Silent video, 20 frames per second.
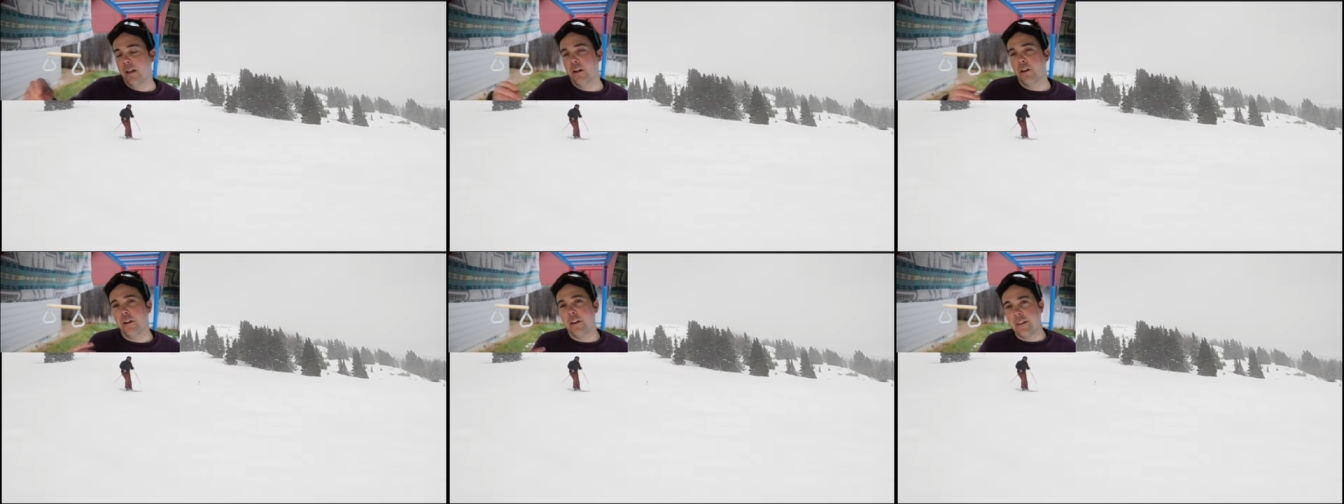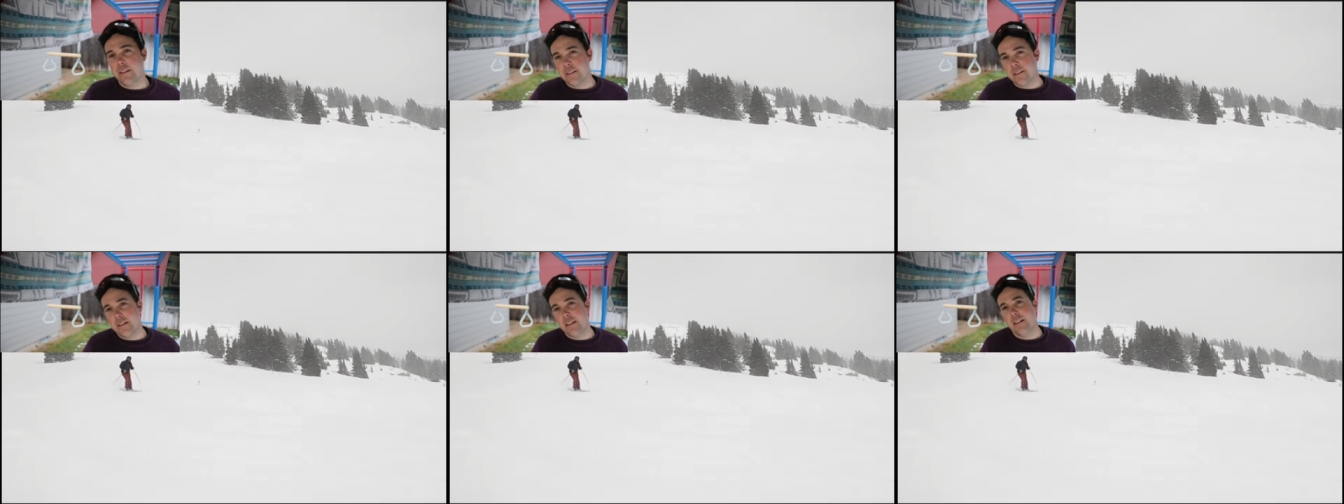Okay,
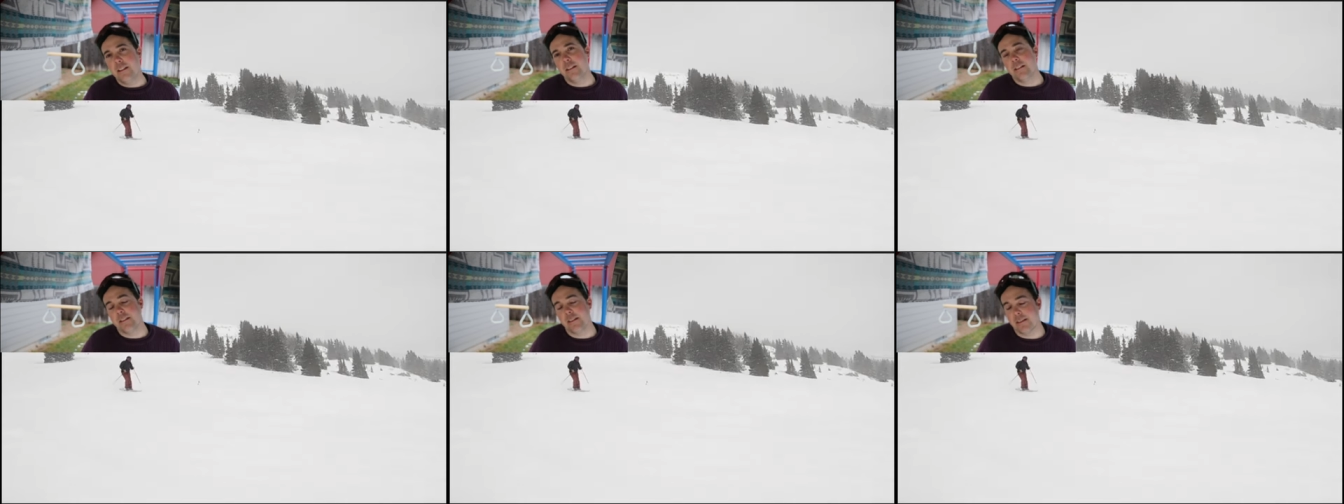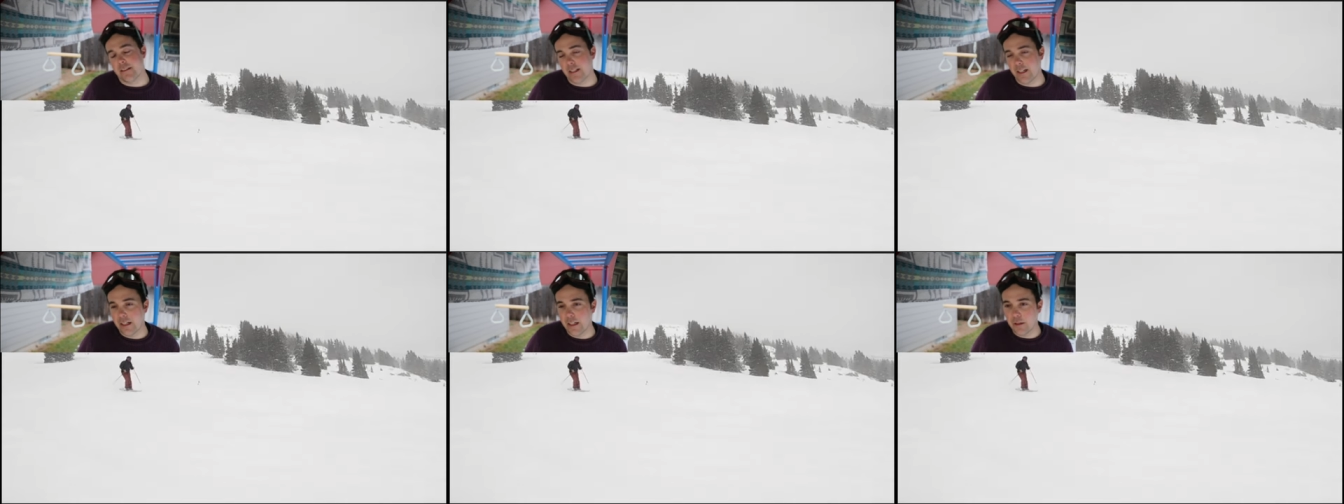this skiing
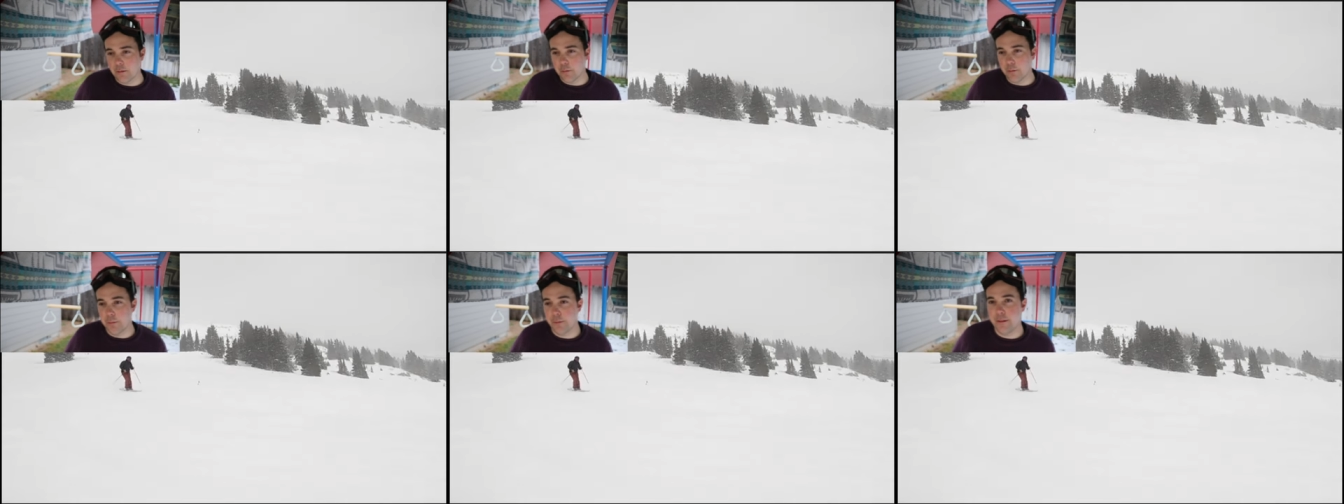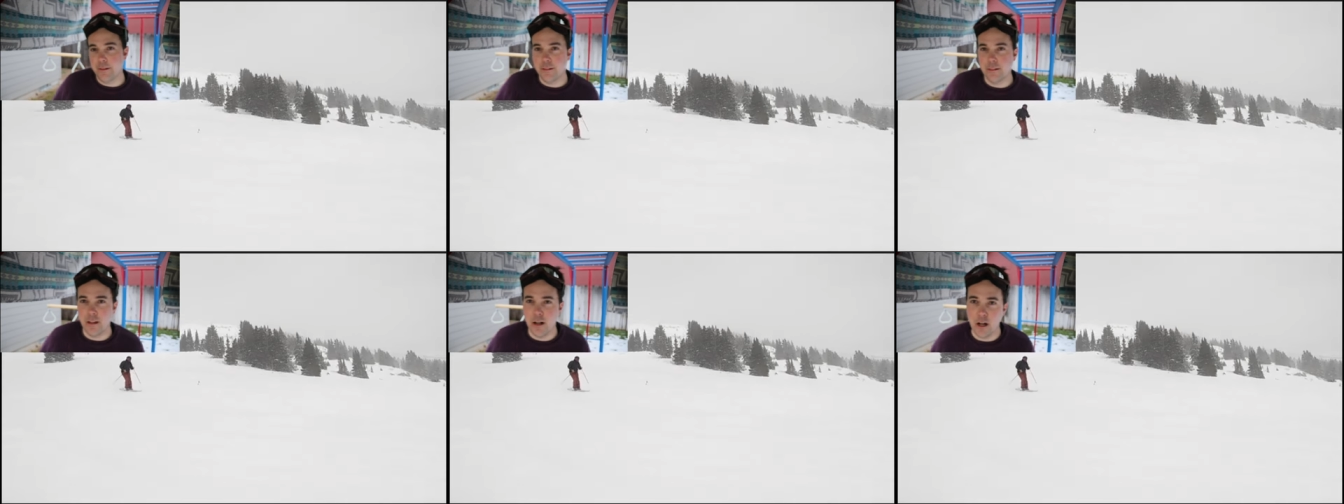isn't terrible,
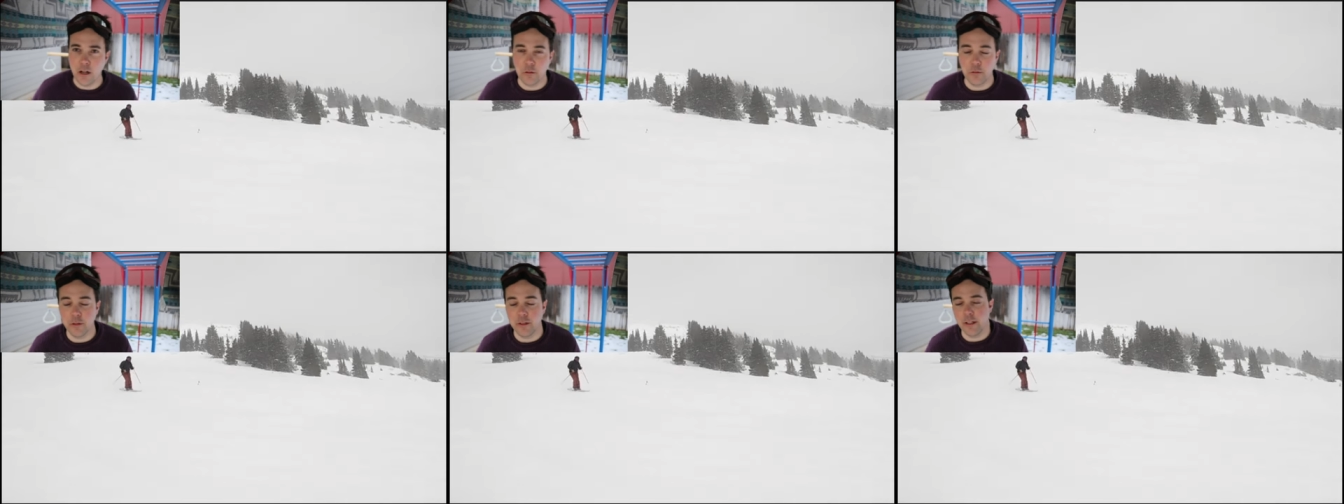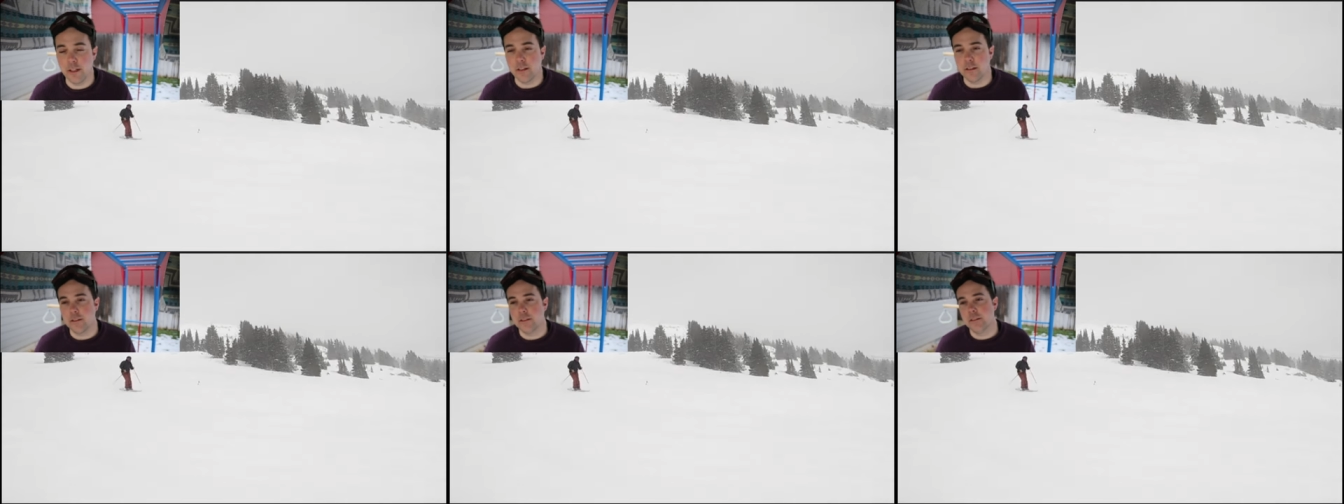but it's an awkward
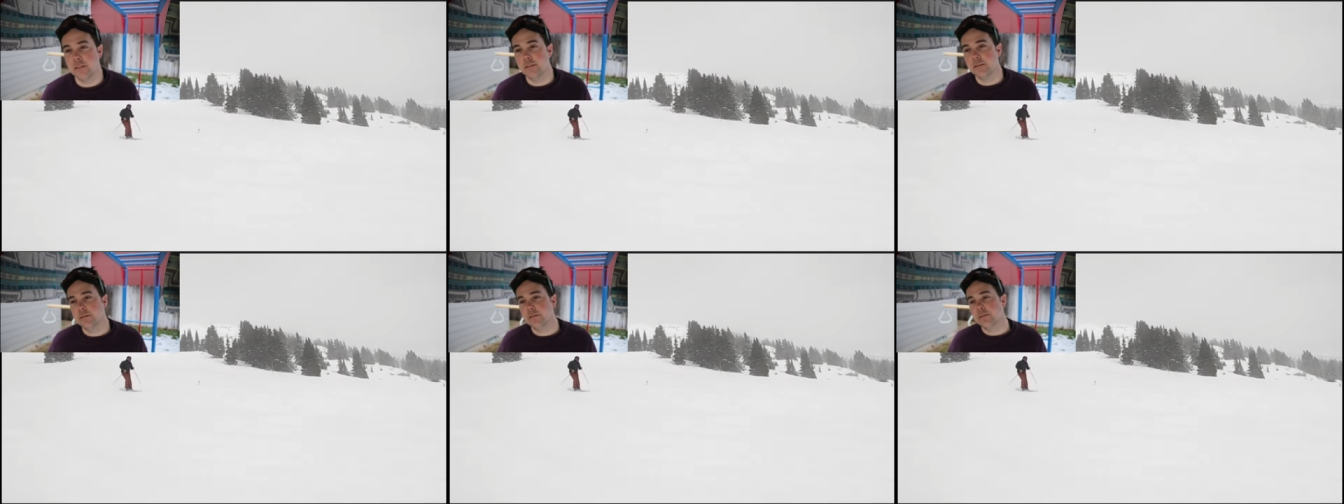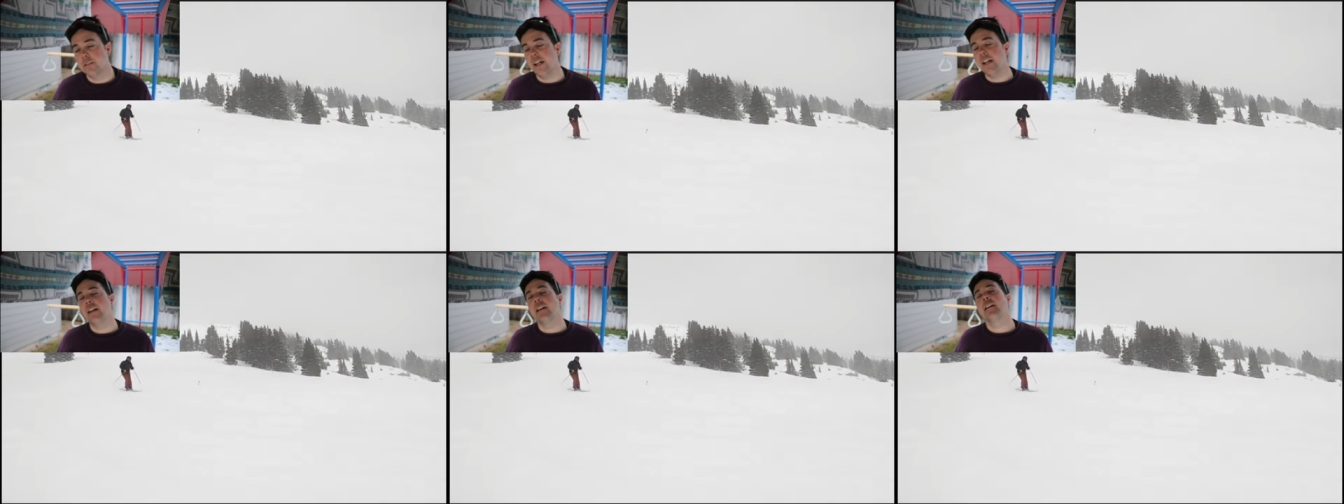angle.
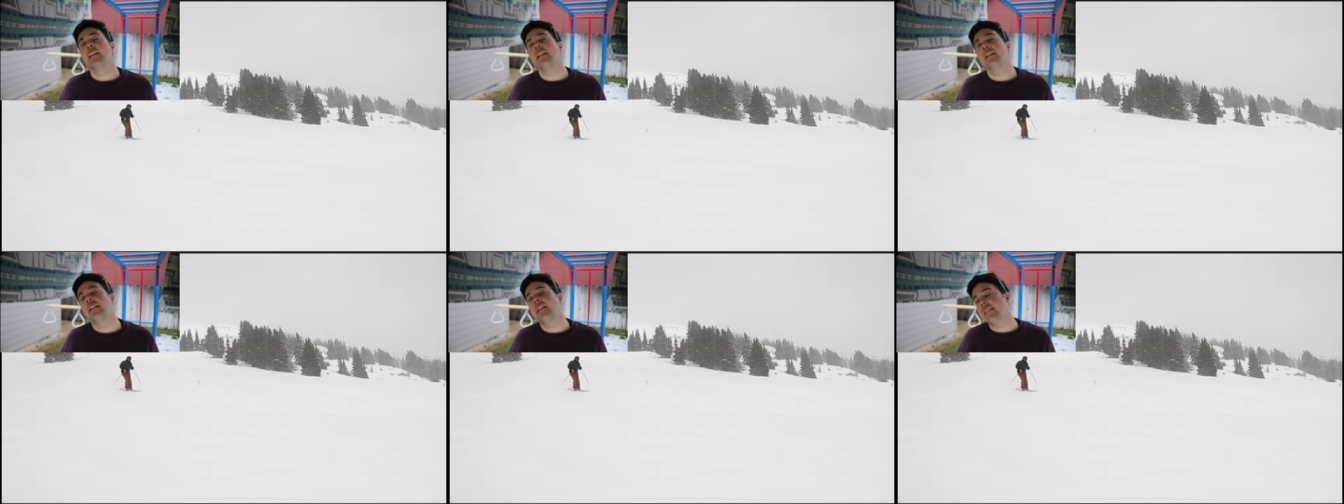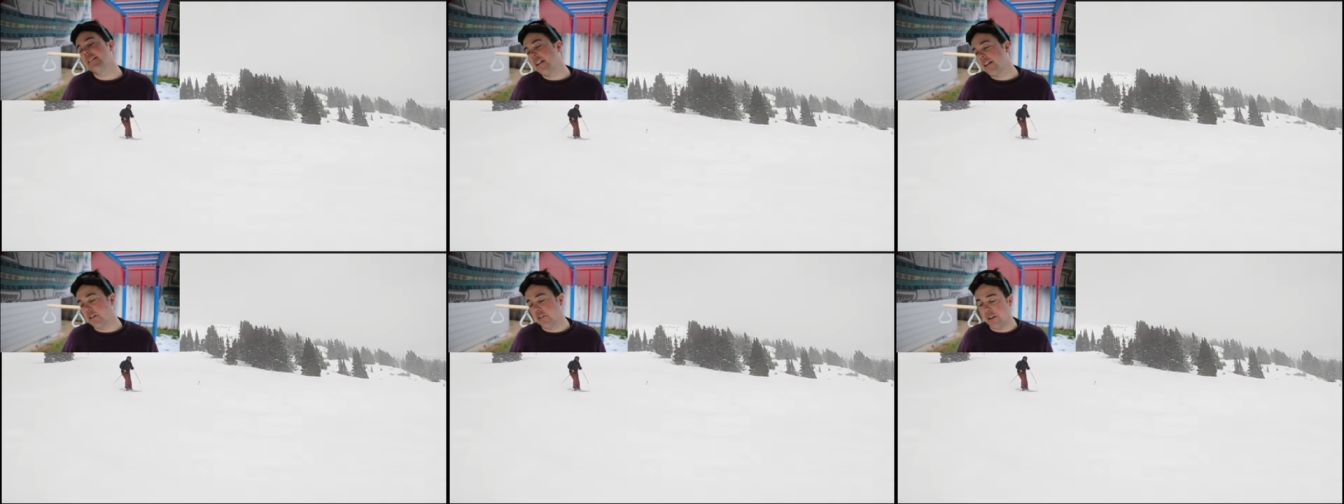Uh,
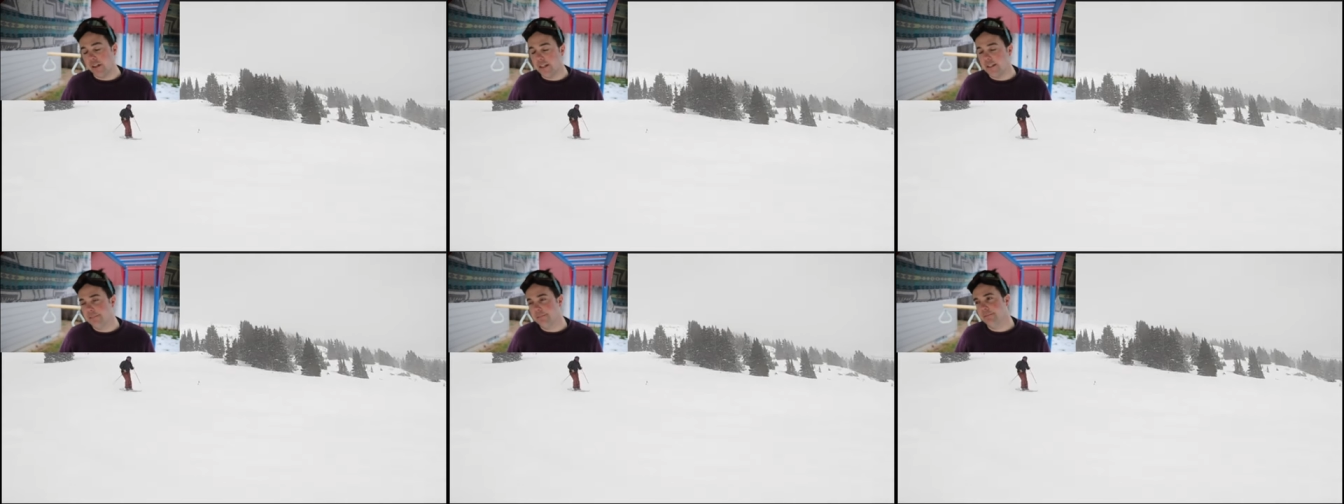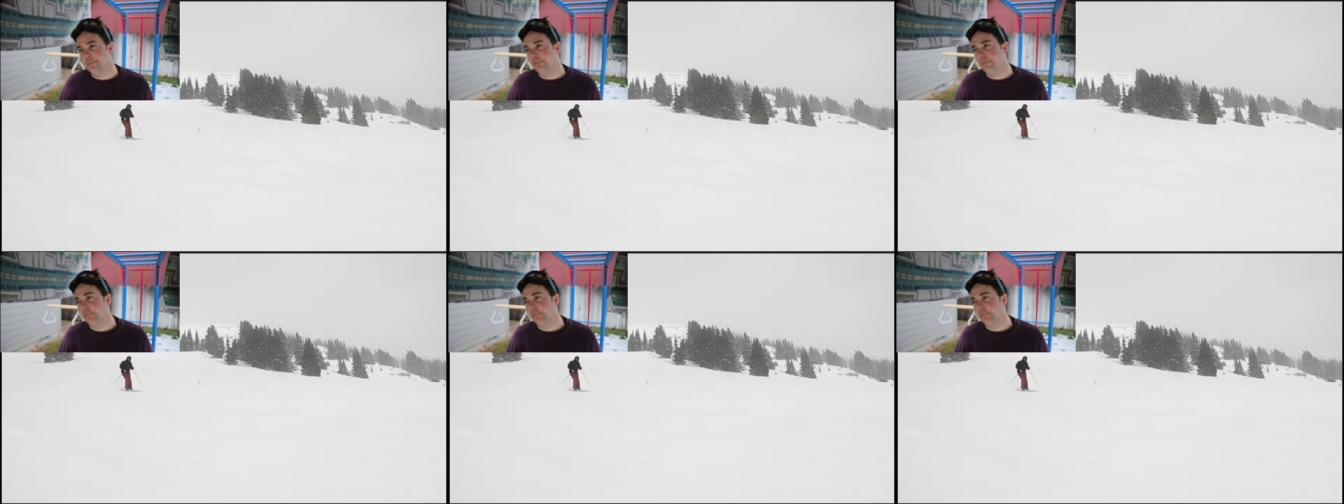it's not great,